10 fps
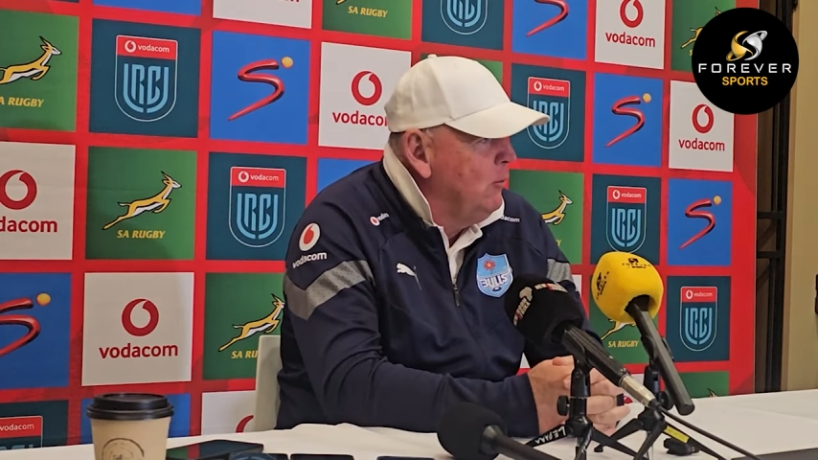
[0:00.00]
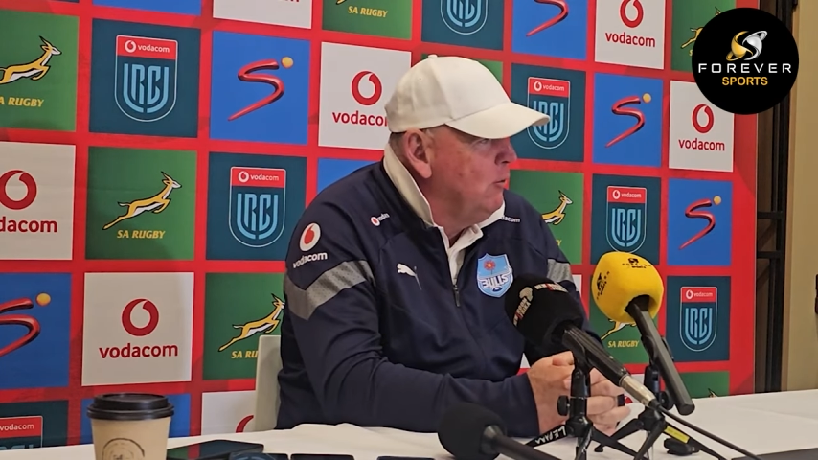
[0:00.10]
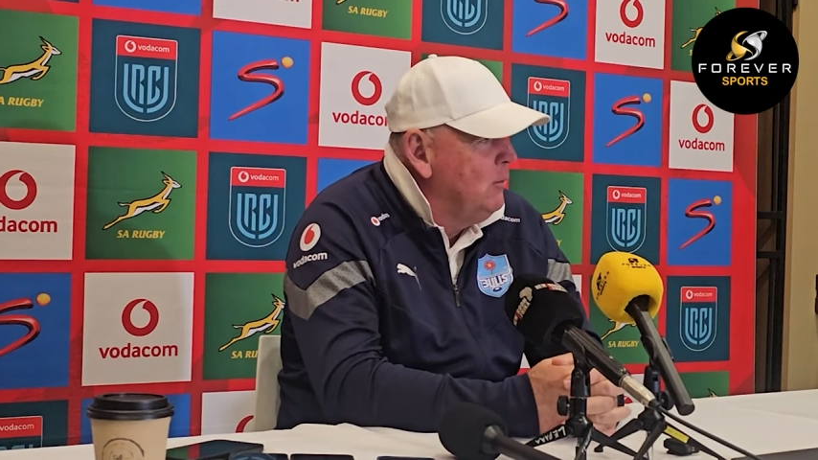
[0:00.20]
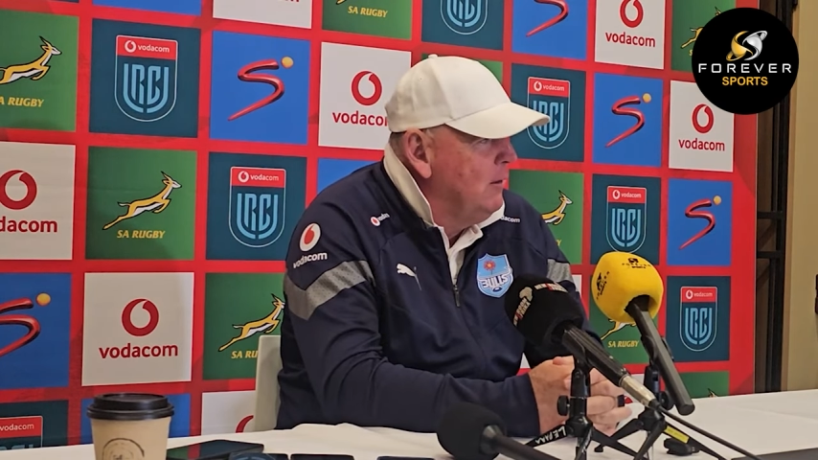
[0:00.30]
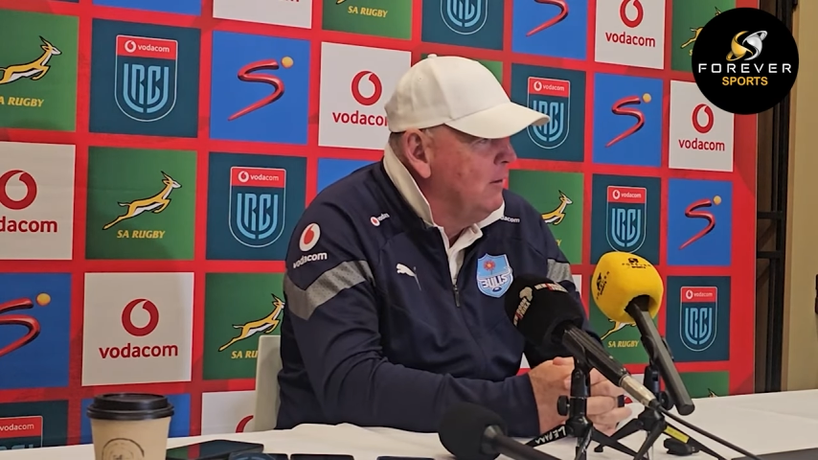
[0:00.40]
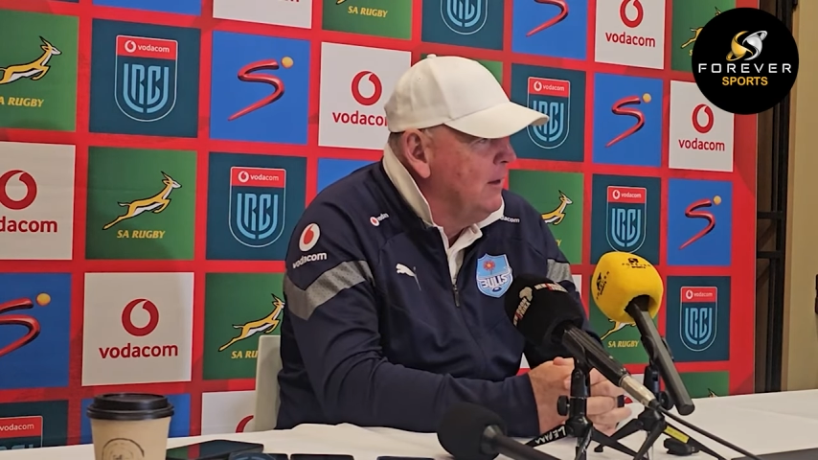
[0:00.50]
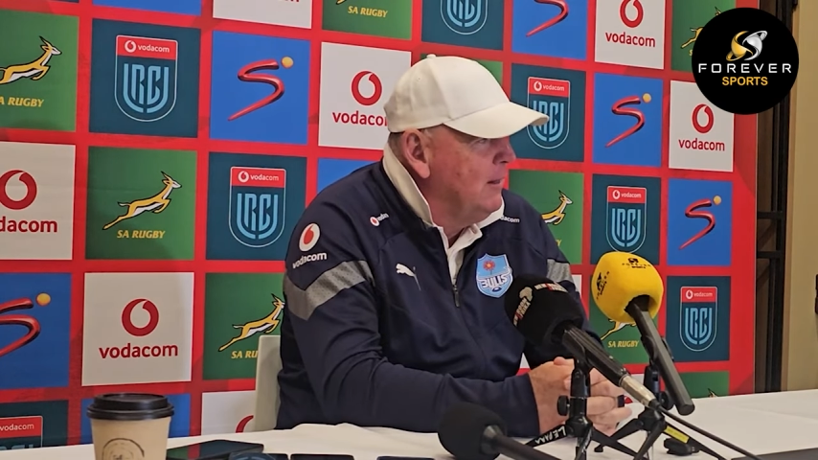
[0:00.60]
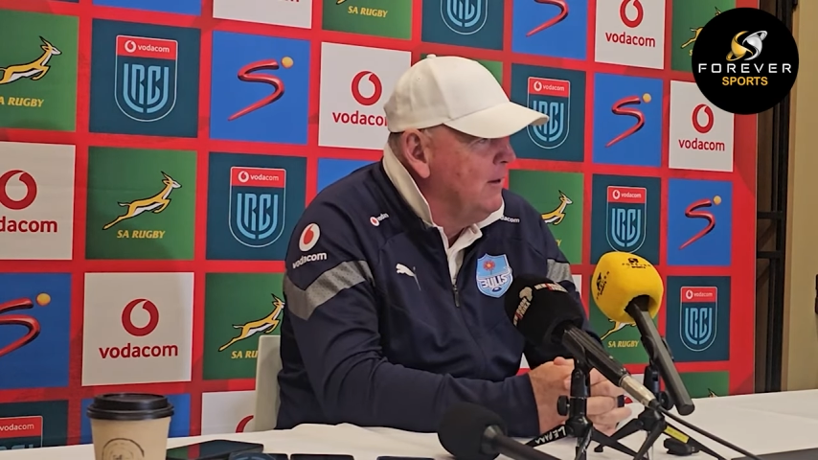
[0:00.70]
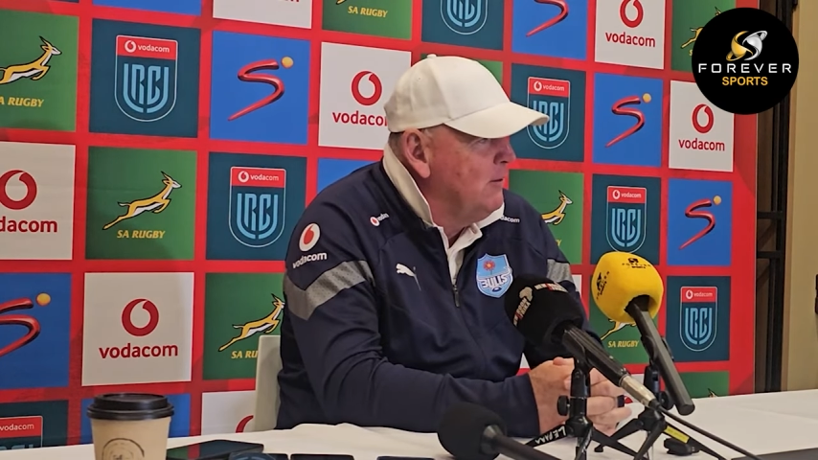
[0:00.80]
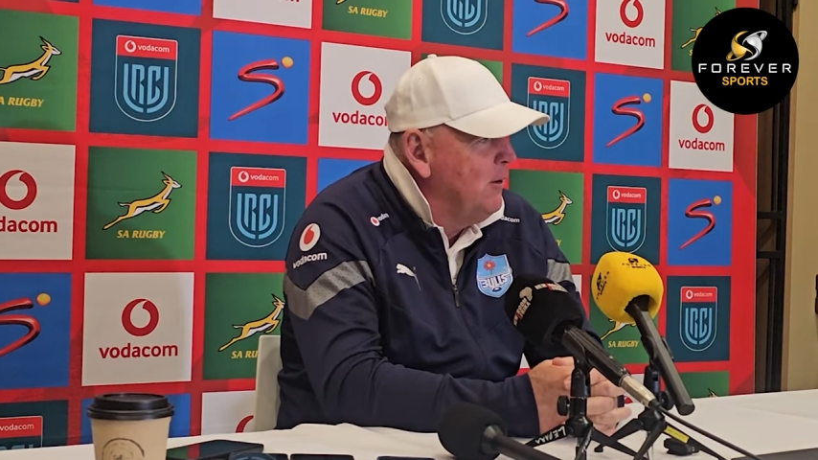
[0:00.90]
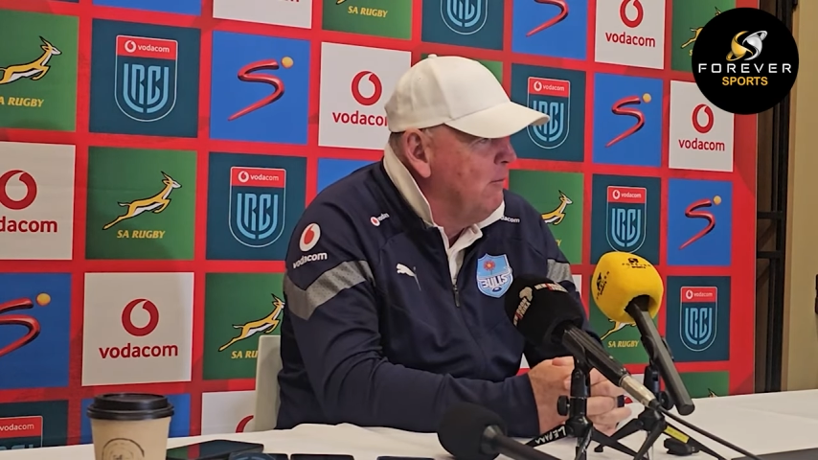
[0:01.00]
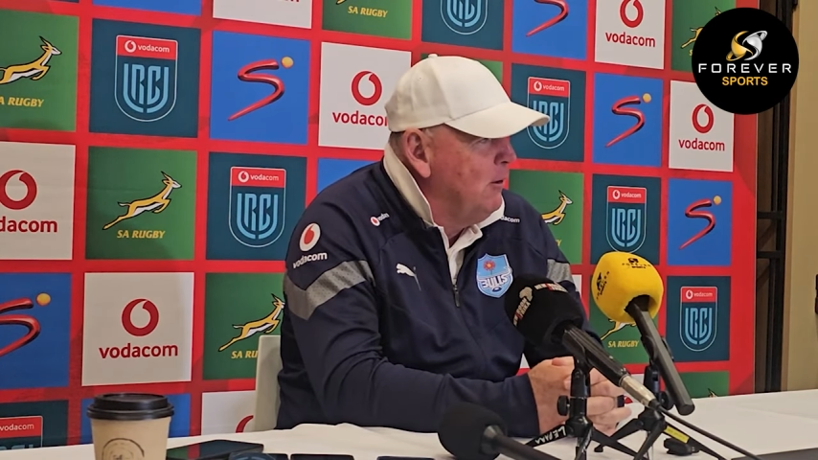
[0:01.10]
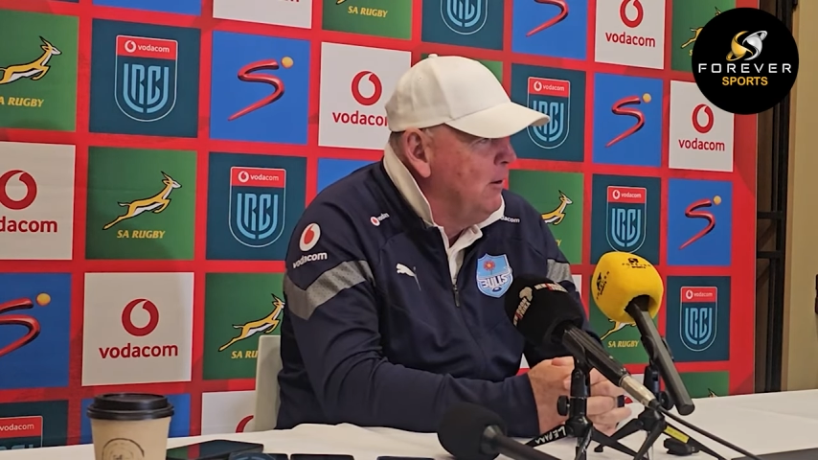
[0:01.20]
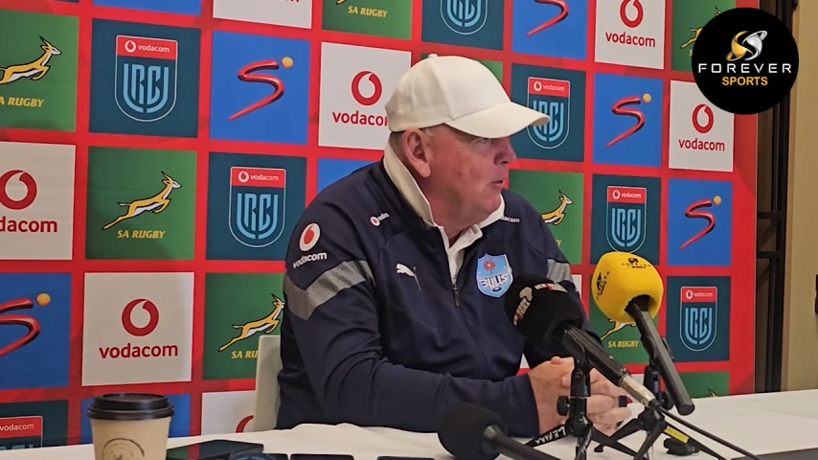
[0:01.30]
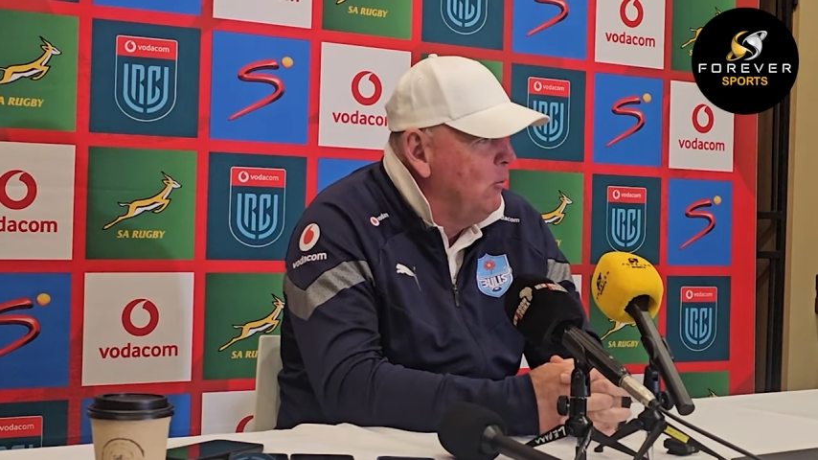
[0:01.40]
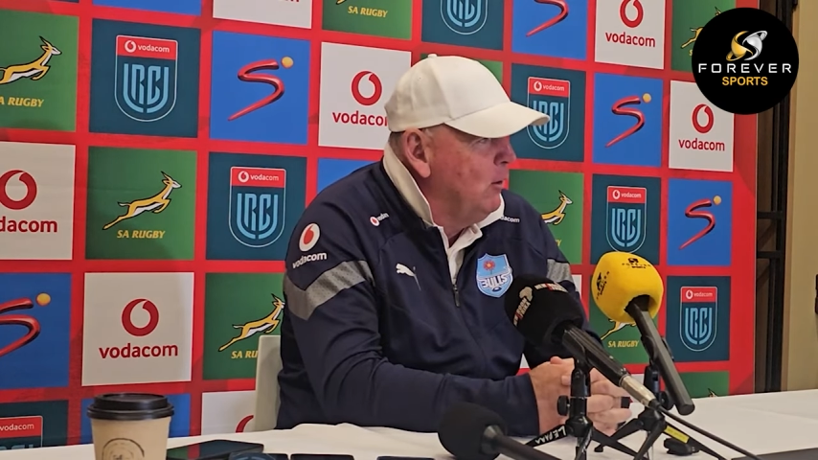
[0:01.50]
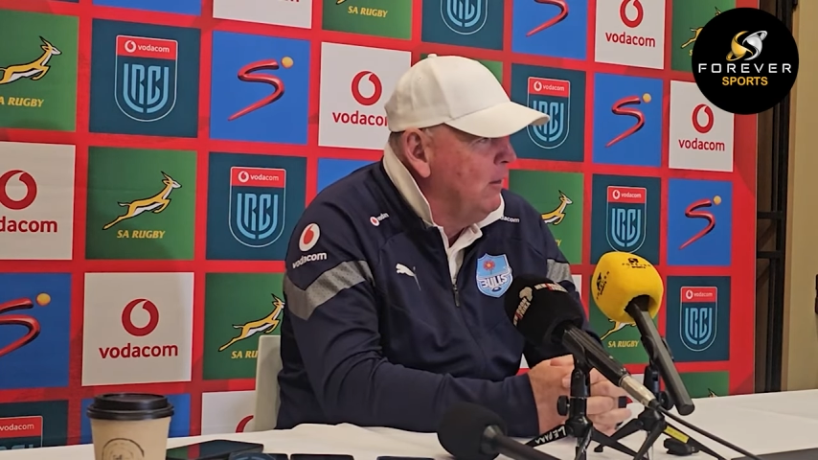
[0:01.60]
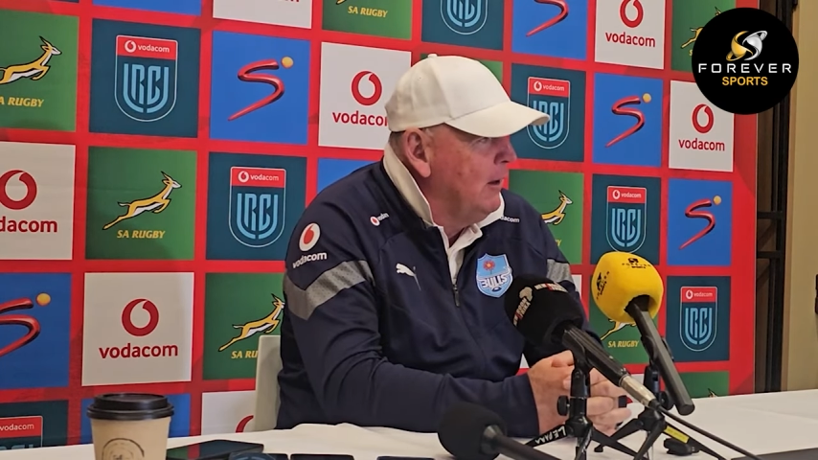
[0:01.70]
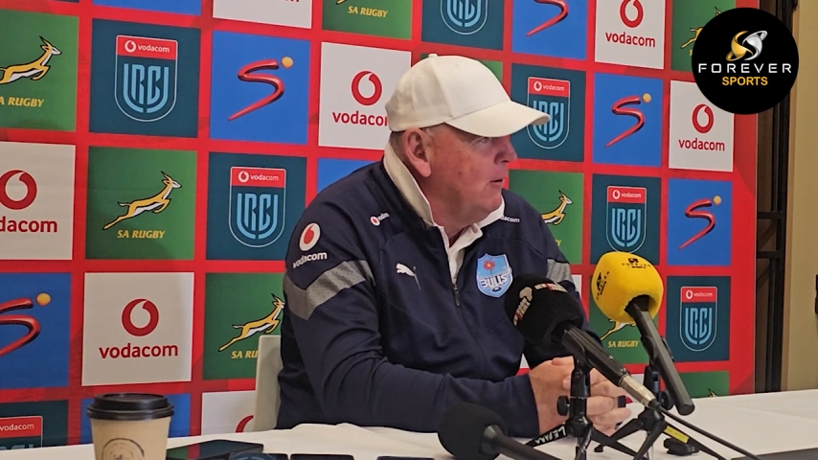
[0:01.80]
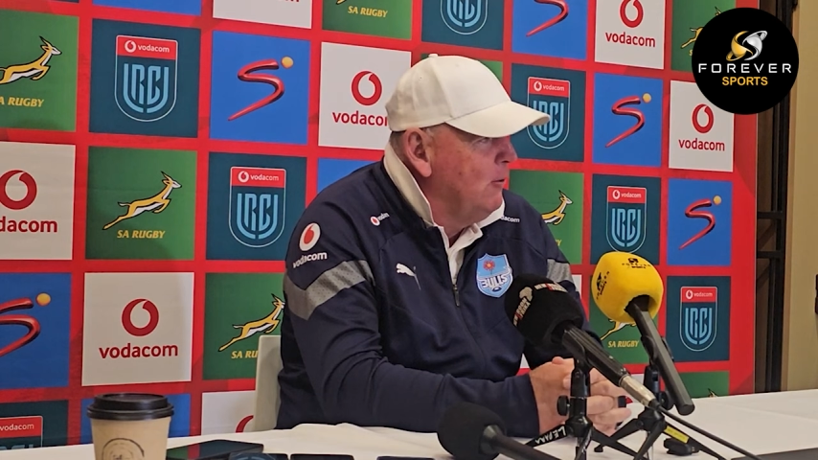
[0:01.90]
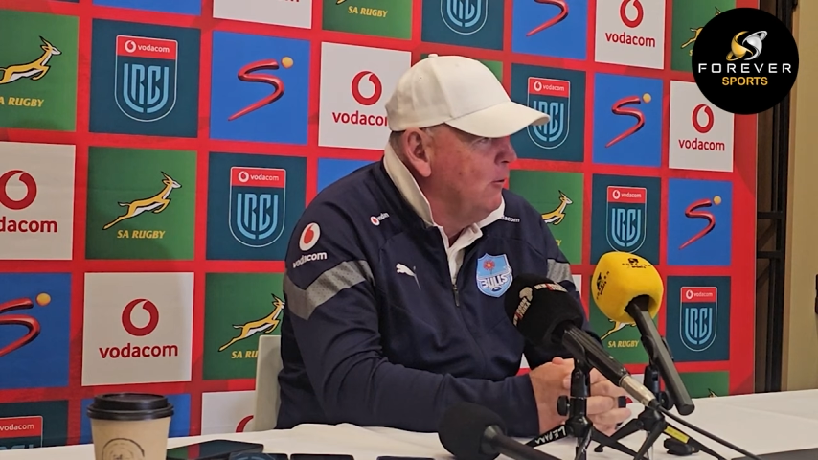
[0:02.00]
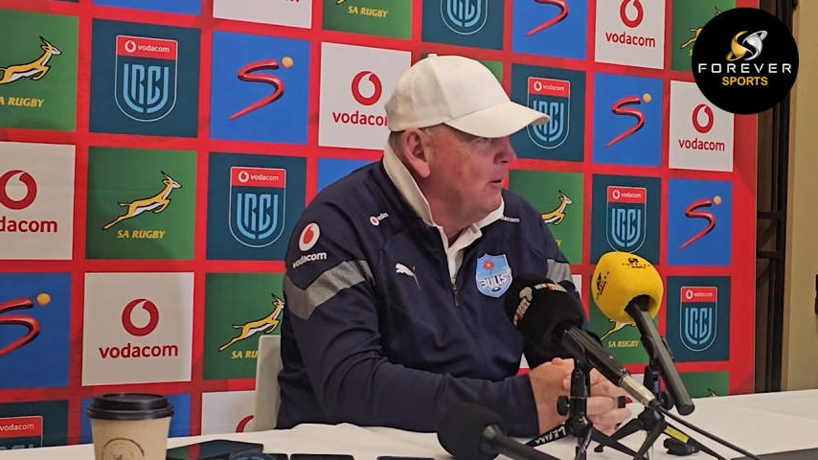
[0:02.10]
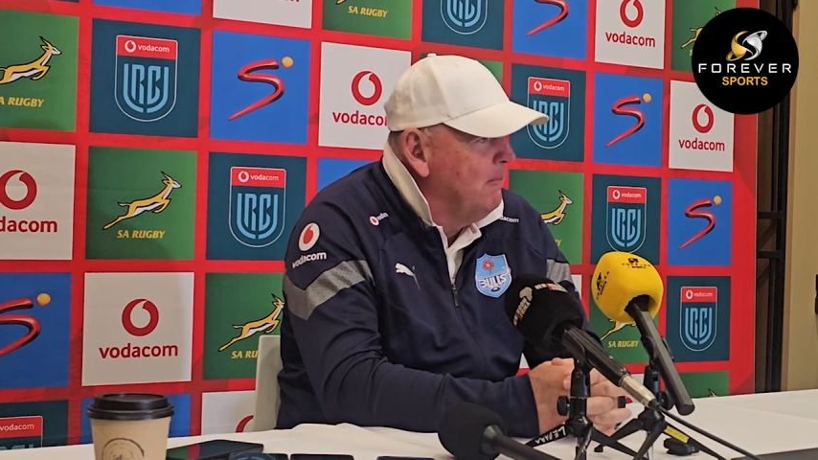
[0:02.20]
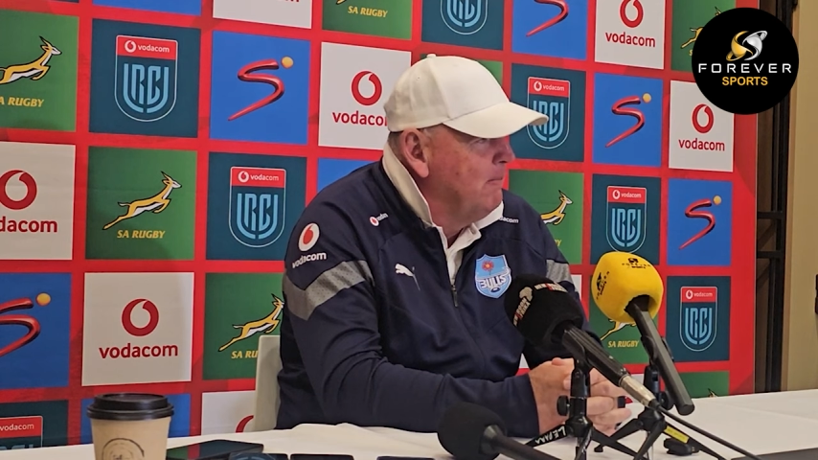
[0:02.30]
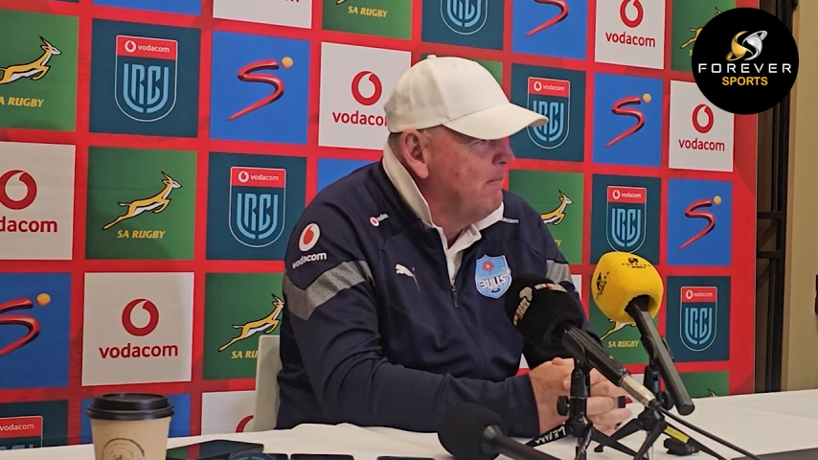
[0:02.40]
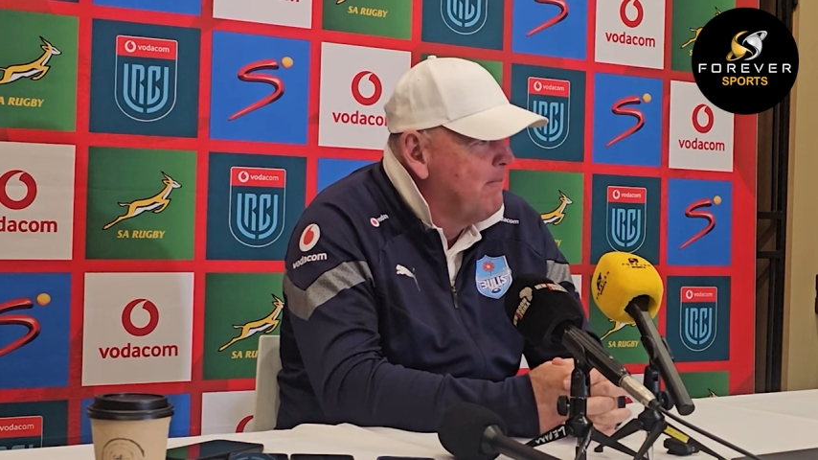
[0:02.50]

which means that there's no video work they can do on him.